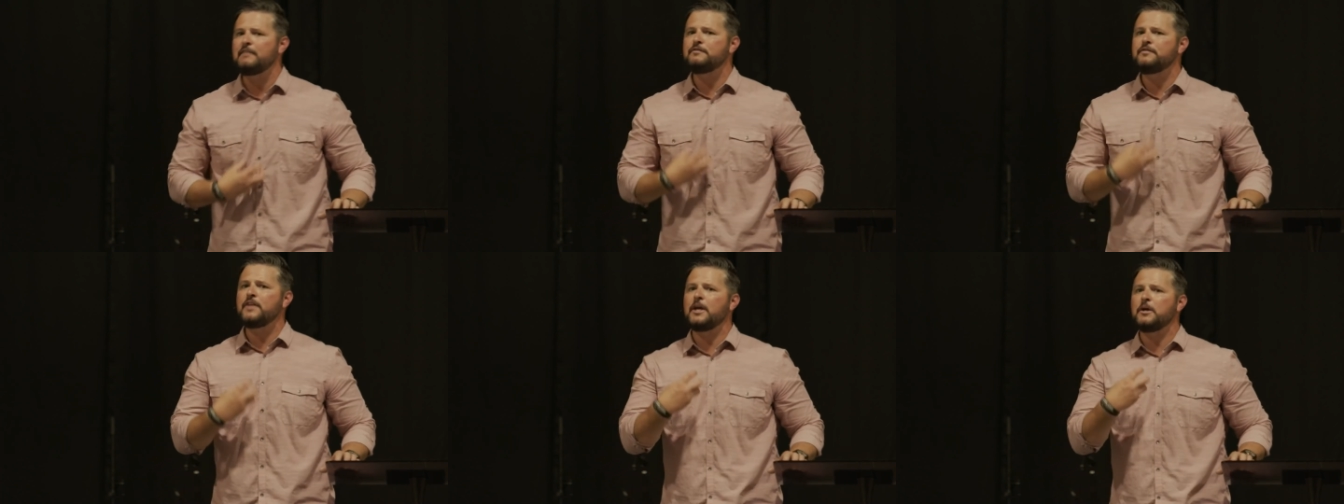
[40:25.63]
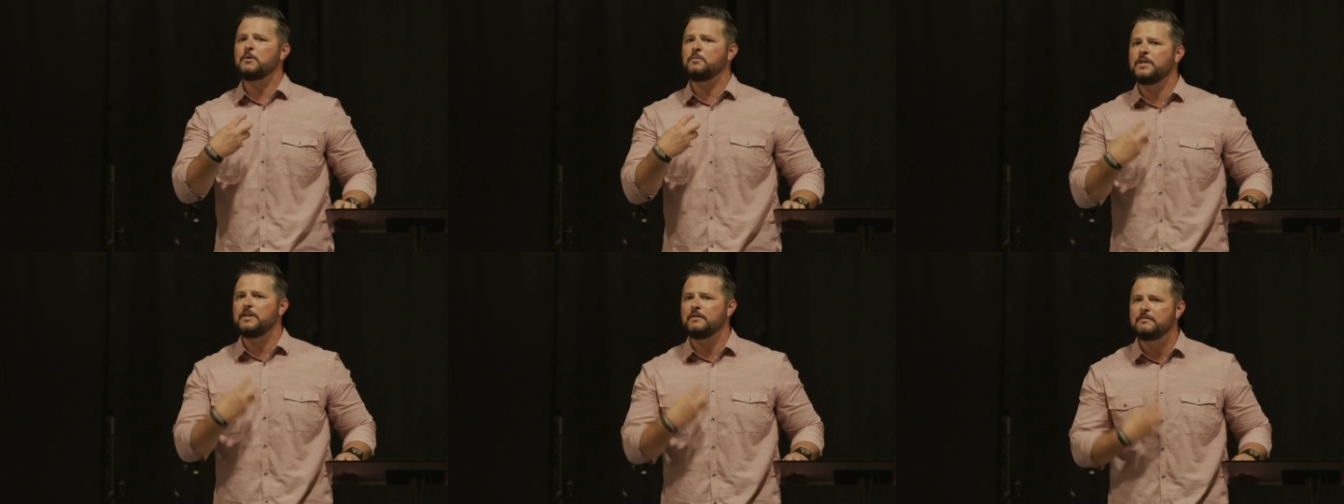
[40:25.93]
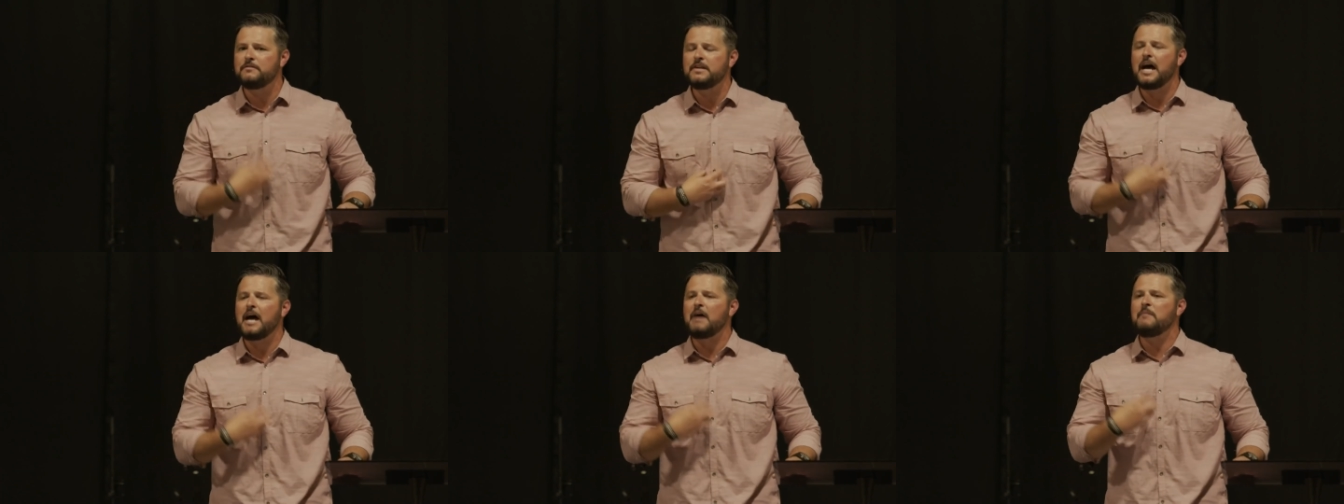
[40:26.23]
I feel like we
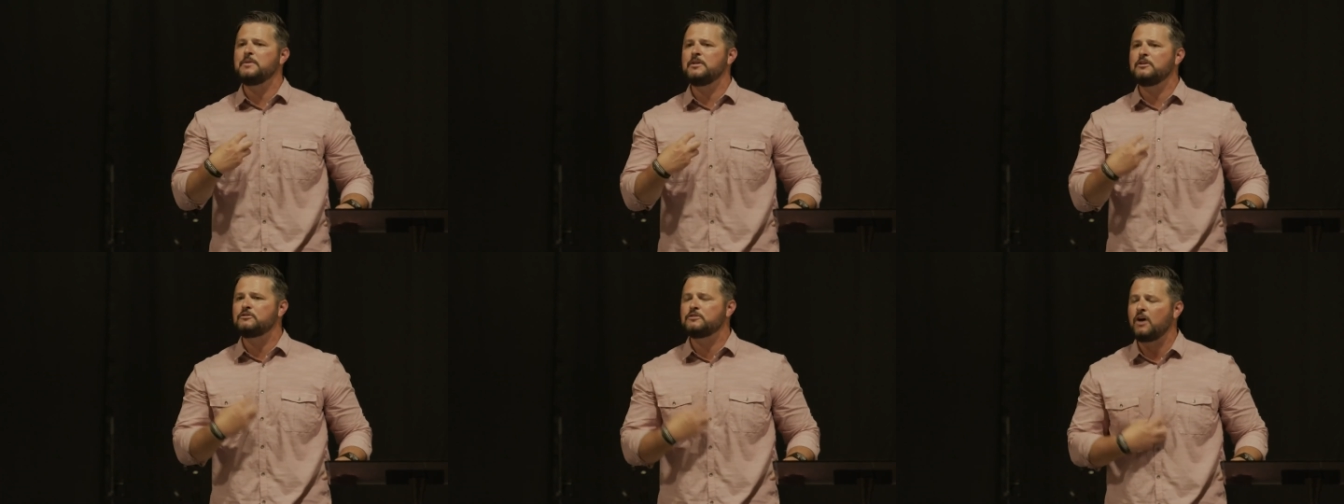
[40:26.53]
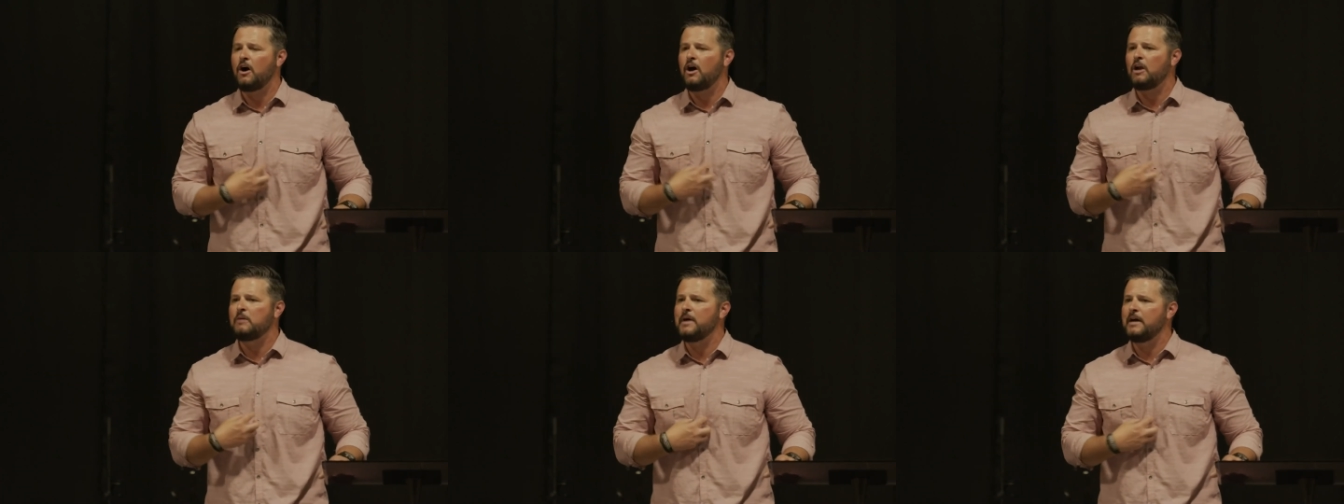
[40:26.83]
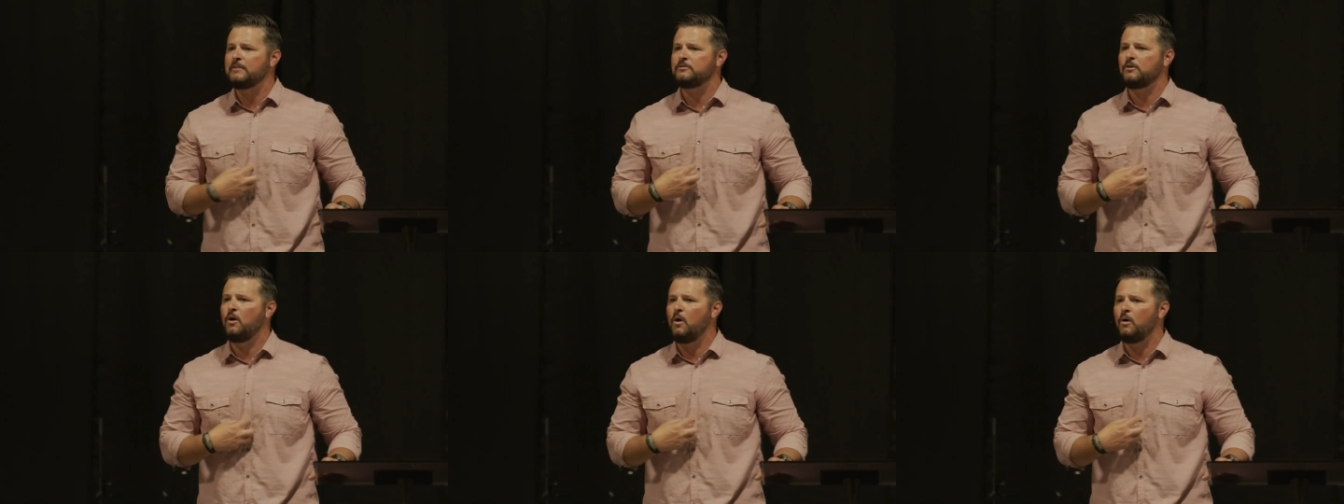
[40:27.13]
have not been taught
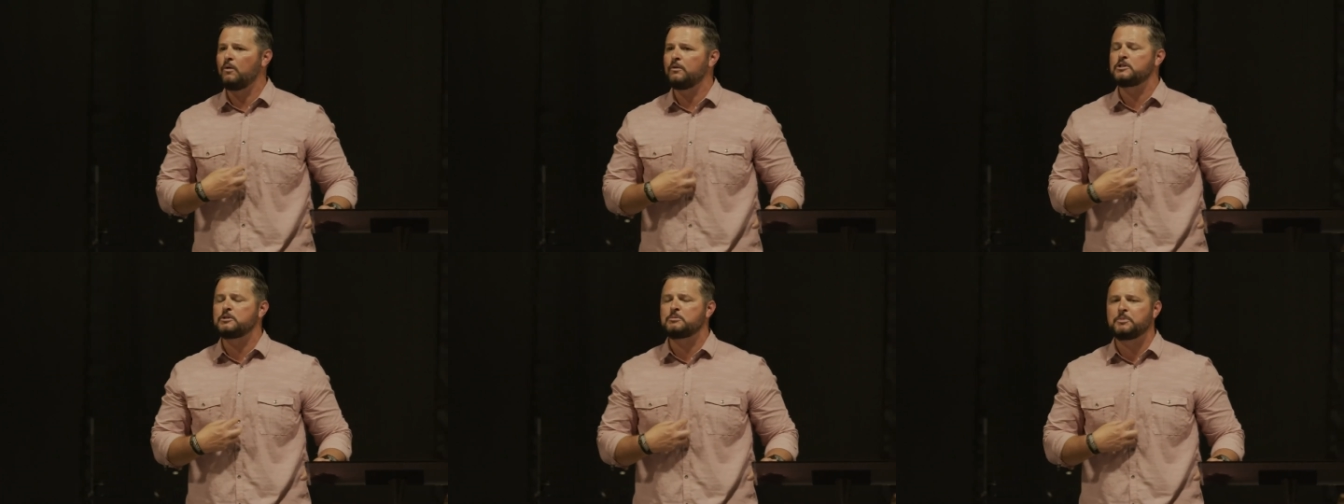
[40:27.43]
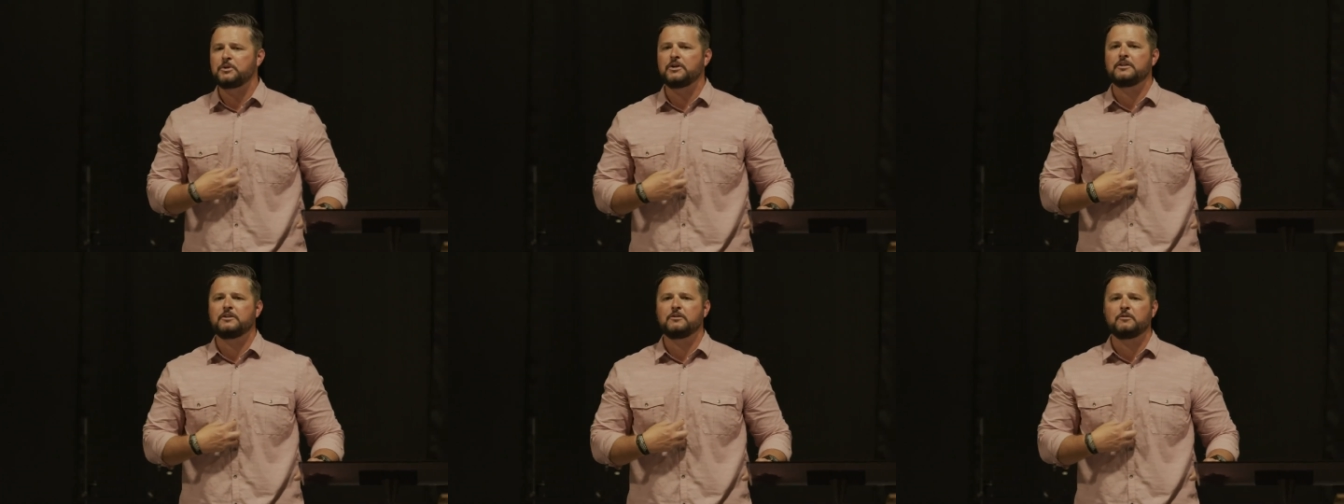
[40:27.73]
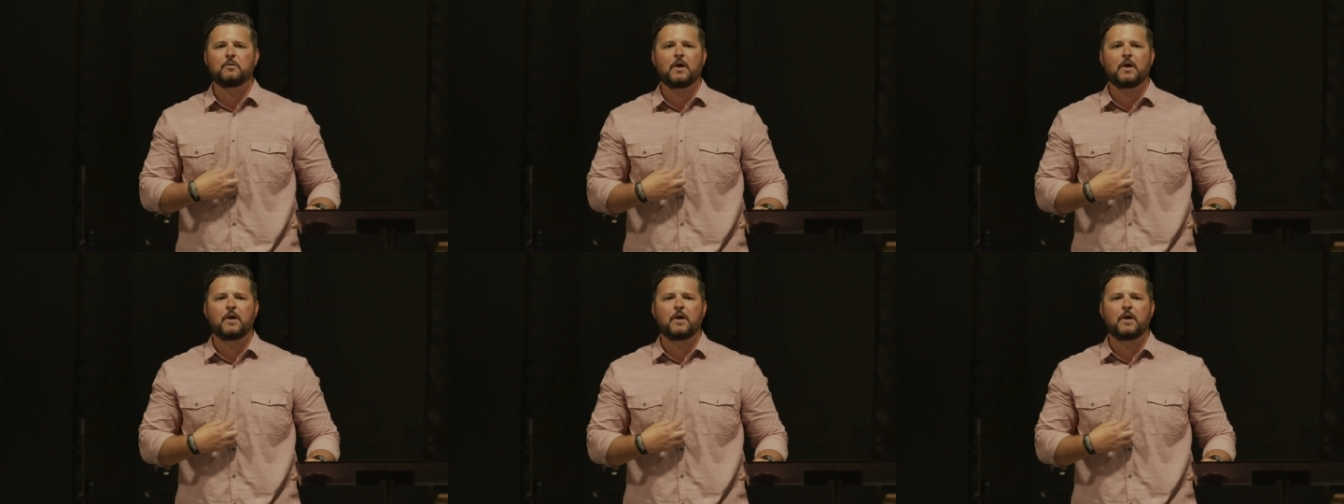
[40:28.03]
about the Holy Spirit in